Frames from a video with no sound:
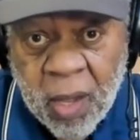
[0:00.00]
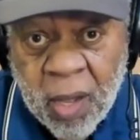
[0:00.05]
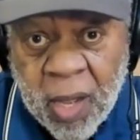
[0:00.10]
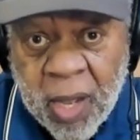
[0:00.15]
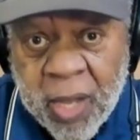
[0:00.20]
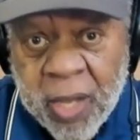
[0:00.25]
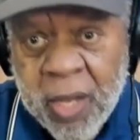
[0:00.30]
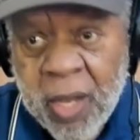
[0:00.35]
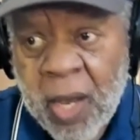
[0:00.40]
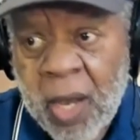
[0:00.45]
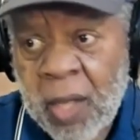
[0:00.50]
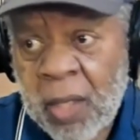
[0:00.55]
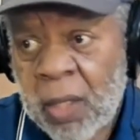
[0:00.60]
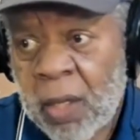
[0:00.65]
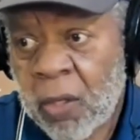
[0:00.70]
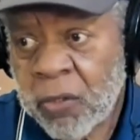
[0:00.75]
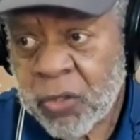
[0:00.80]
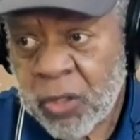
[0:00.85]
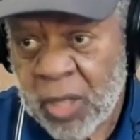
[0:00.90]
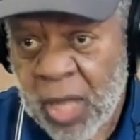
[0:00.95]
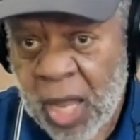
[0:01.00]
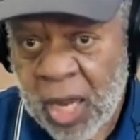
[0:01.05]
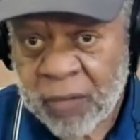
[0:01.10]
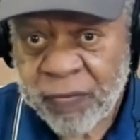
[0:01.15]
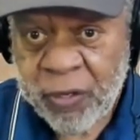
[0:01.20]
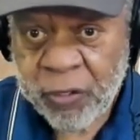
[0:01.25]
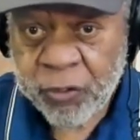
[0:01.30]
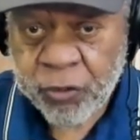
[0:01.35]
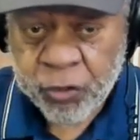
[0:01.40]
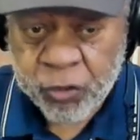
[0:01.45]
I, I lost a lot
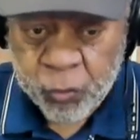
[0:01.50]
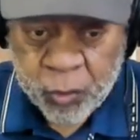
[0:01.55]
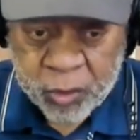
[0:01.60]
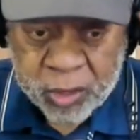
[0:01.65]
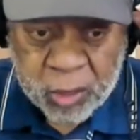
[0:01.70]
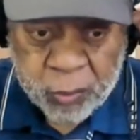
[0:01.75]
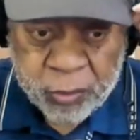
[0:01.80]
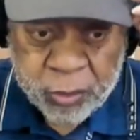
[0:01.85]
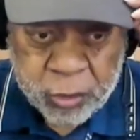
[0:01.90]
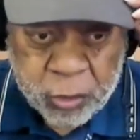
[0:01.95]
of interest in what they were